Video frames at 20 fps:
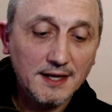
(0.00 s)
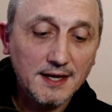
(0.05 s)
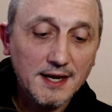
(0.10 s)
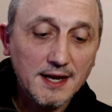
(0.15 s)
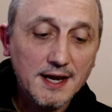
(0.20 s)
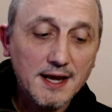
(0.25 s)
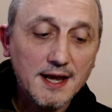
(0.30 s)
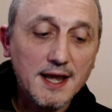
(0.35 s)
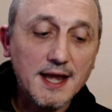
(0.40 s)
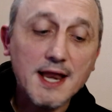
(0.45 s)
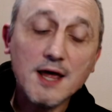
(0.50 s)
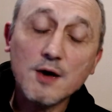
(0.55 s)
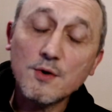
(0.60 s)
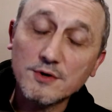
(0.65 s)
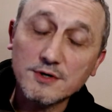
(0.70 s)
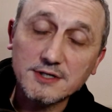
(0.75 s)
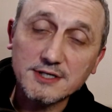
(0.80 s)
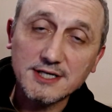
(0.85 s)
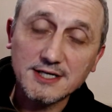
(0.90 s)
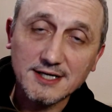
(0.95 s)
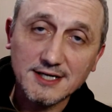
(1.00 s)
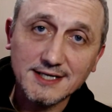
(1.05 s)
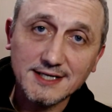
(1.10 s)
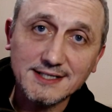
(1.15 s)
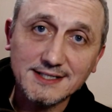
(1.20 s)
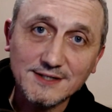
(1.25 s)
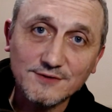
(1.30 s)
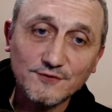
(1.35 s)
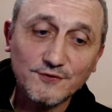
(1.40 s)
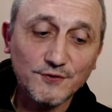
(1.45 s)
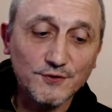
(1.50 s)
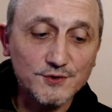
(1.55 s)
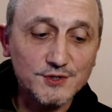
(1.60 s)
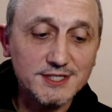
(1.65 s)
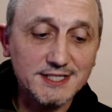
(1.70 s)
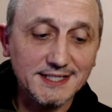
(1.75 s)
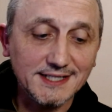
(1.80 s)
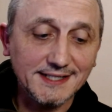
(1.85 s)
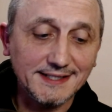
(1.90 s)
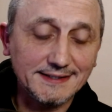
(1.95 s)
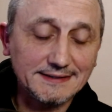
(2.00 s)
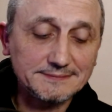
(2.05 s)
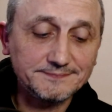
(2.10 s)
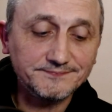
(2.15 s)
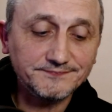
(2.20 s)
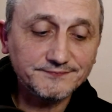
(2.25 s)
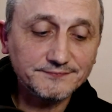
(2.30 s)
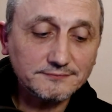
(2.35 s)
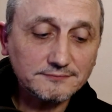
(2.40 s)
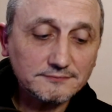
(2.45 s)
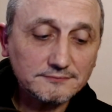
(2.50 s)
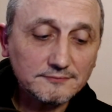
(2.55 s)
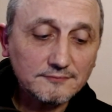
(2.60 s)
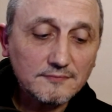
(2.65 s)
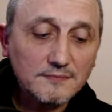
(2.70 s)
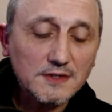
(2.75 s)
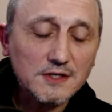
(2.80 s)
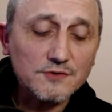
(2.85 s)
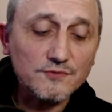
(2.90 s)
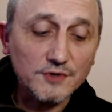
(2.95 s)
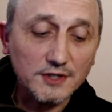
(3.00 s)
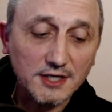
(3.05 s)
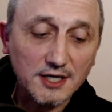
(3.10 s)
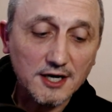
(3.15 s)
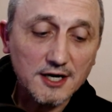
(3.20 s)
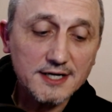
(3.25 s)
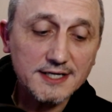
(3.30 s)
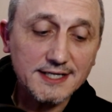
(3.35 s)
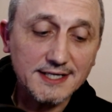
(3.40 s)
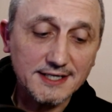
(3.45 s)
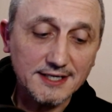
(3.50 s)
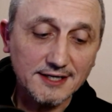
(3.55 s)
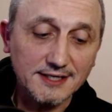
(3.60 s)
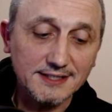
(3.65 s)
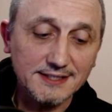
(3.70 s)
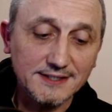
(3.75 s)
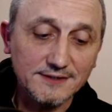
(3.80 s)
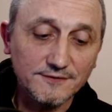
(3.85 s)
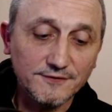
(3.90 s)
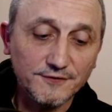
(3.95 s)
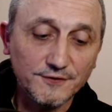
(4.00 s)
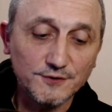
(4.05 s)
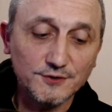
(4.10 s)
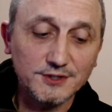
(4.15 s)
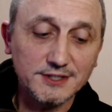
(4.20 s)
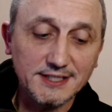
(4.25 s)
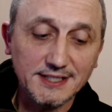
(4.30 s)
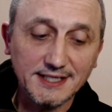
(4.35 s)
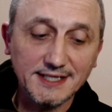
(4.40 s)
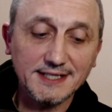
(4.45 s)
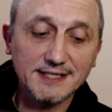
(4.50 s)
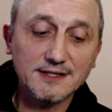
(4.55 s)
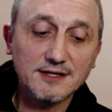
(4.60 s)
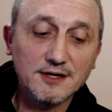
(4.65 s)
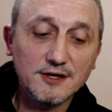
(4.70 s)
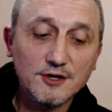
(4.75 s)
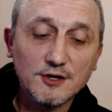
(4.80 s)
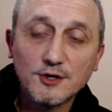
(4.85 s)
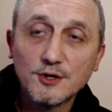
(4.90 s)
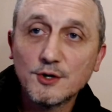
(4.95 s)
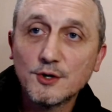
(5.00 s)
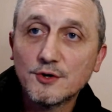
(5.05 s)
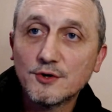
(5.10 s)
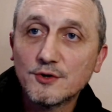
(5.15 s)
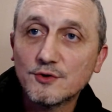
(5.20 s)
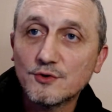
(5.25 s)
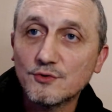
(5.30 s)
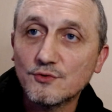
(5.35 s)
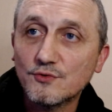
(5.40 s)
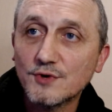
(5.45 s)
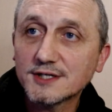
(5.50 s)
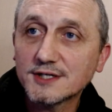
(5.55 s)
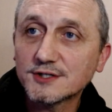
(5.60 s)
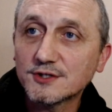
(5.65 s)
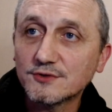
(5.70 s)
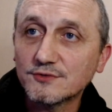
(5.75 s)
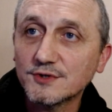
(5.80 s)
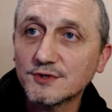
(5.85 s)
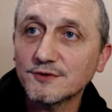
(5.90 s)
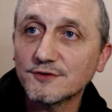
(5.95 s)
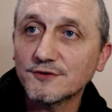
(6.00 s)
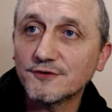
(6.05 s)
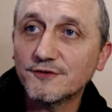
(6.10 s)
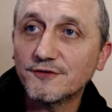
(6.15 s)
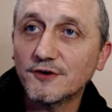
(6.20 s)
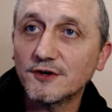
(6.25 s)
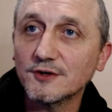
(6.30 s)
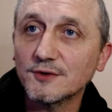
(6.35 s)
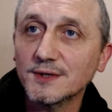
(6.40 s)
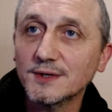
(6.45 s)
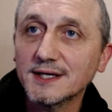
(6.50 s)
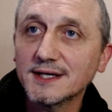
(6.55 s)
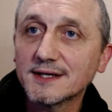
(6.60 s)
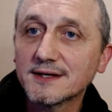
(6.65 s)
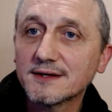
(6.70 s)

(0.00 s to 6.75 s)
Now on to 1914. Regarding 1914, Russ wrote the following.